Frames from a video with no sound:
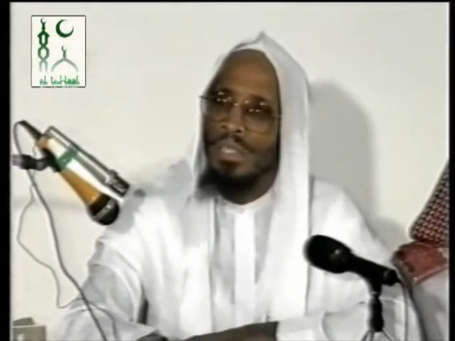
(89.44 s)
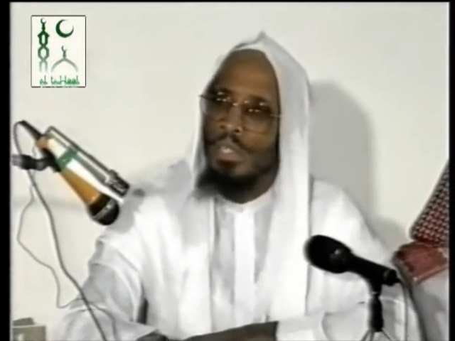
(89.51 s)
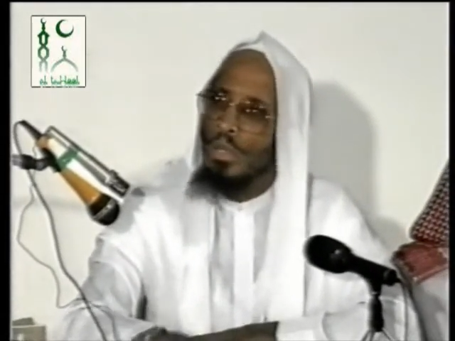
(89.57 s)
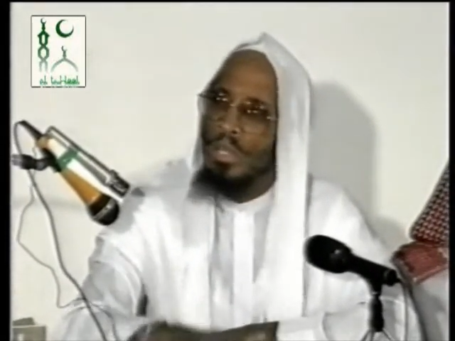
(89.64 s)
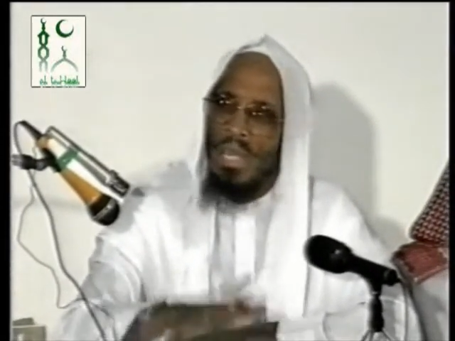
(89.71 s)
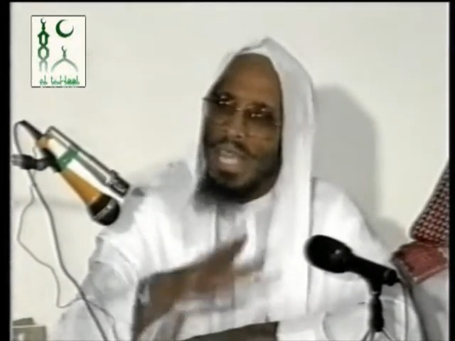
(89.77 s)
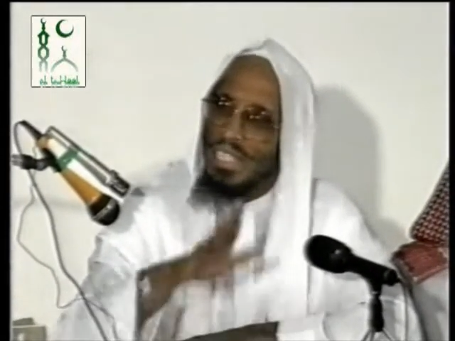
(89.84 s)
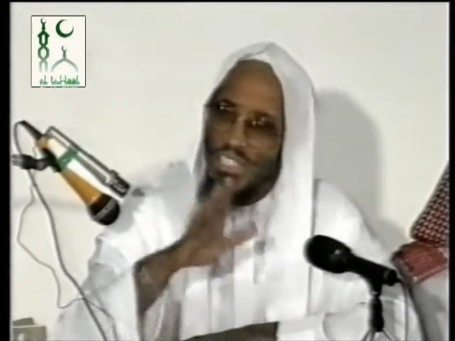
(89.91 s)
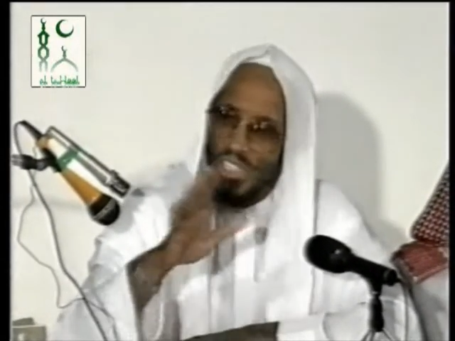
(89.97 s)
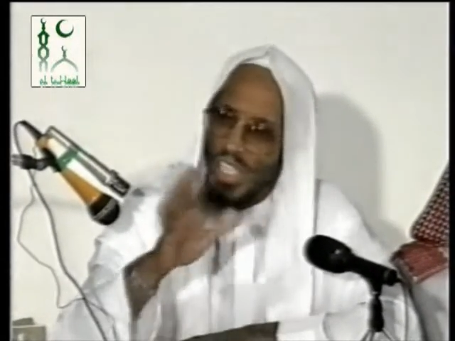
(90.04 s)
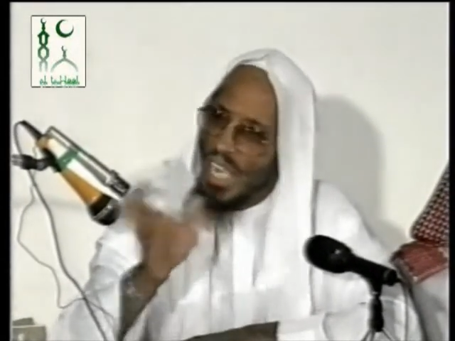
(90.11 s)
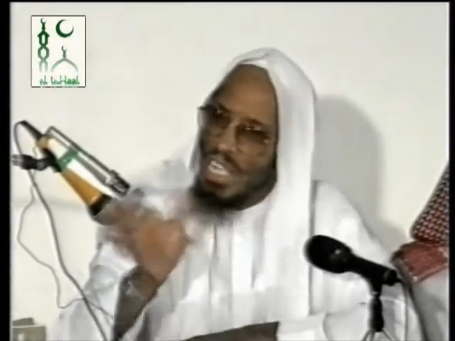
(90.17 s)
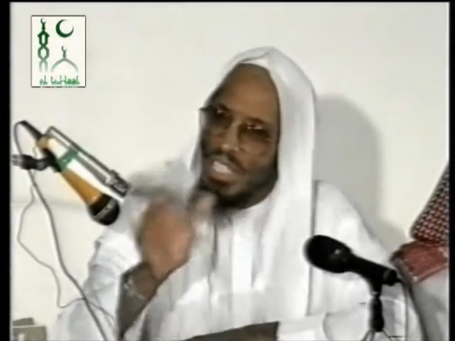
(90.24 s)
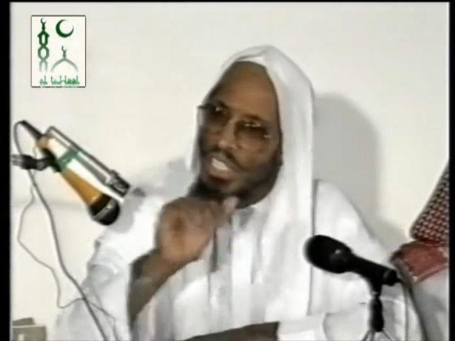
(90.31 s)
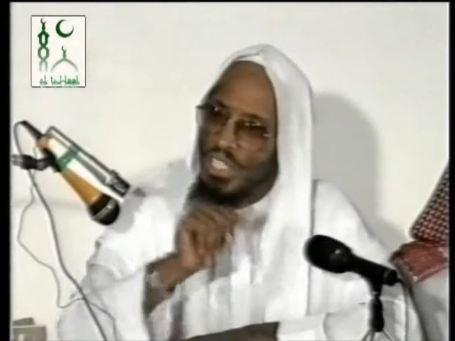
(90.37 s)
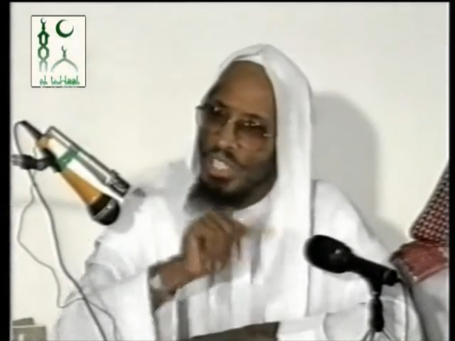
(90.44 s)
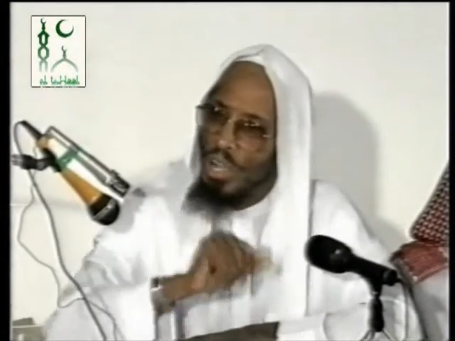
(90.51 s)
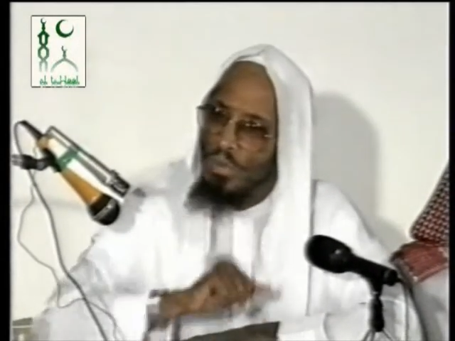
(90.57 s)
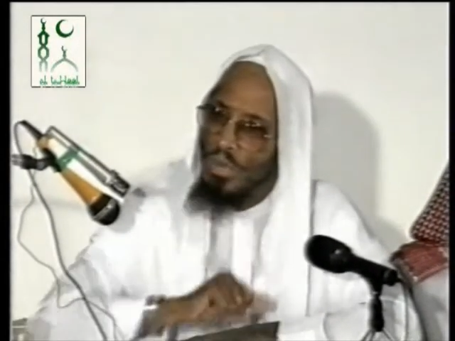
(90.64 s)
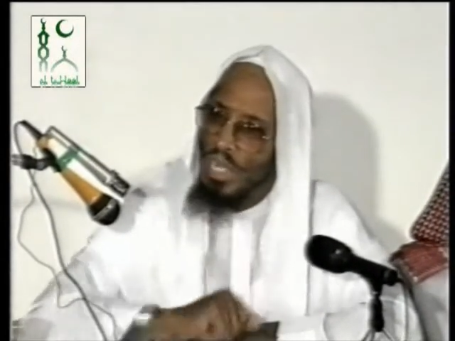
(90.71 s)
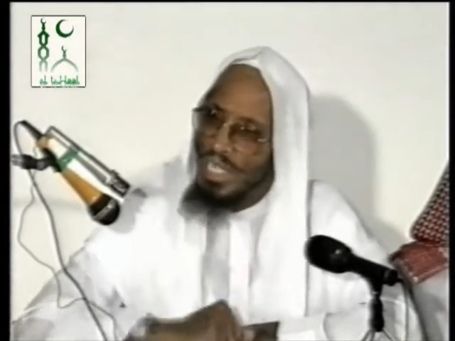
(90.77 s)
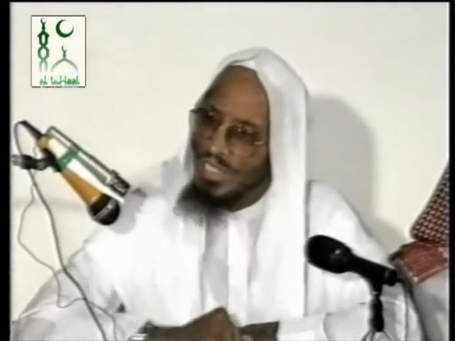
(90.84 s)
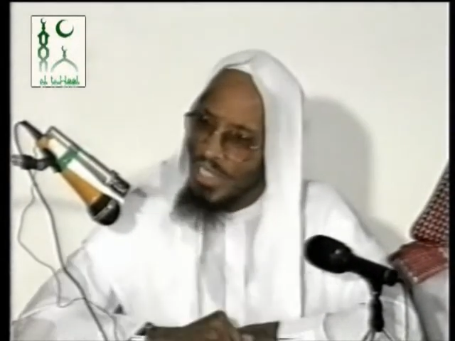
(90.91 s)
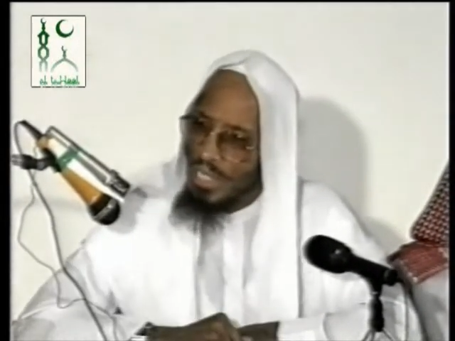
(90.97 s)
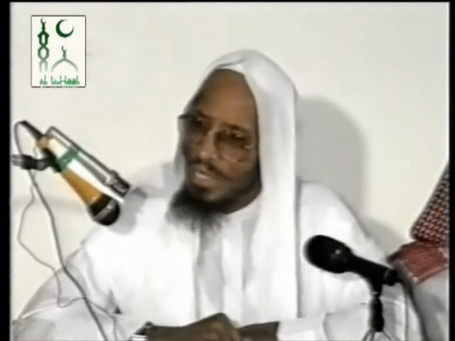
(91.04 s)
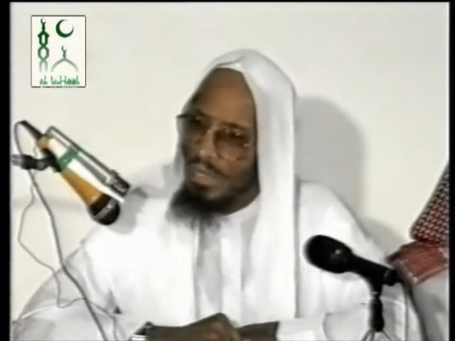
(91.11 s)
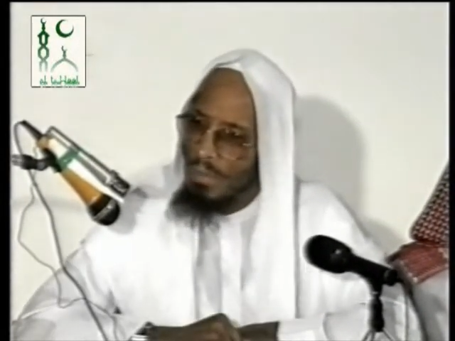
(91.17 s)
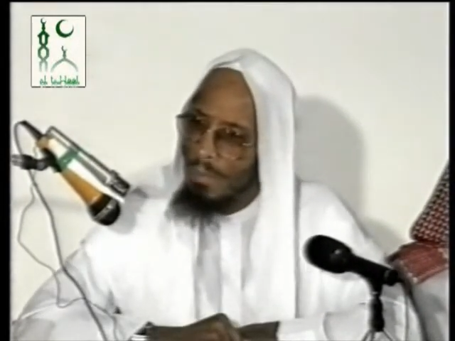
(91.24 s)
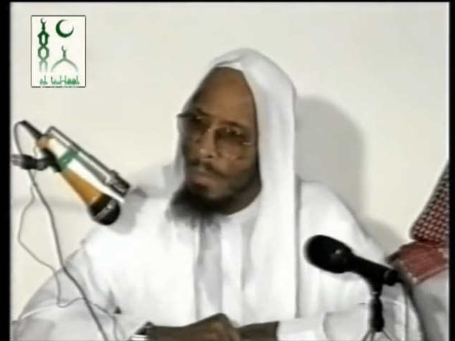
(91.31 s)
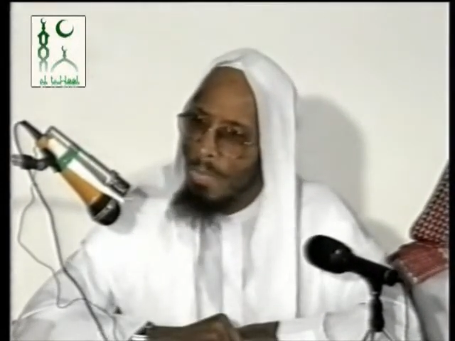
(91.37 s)
You are not changing your
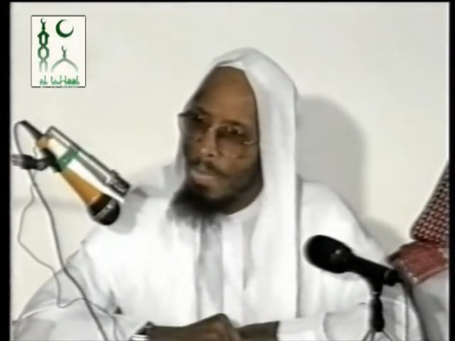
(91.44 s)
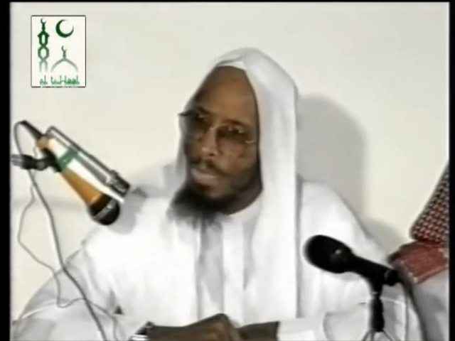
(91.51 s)
religion.